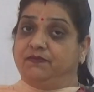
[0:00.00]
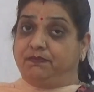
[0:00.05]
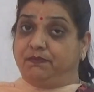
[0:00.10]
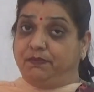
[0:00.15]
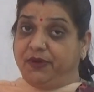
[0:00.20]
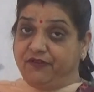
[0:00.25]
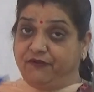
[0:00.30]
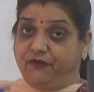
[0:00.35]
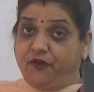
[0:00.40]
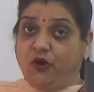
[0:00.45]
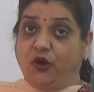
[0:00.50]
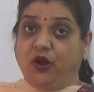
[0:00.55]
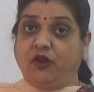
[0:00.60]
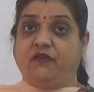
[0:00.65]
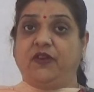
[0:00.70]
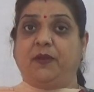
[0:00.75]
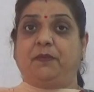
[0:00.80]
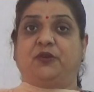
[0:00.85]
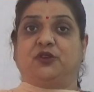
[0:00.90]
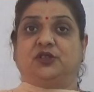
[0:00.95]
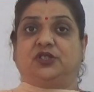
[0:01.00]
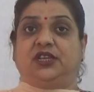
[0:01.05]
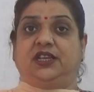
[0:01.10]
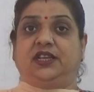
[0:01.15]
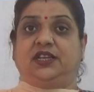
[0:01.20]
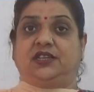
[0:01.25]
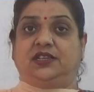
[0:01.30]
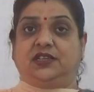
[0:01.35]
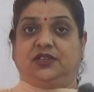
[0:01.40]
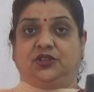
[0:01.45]
Before we
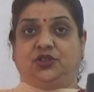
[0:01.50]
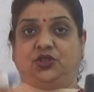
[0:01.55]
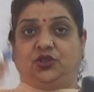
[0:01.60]
proceed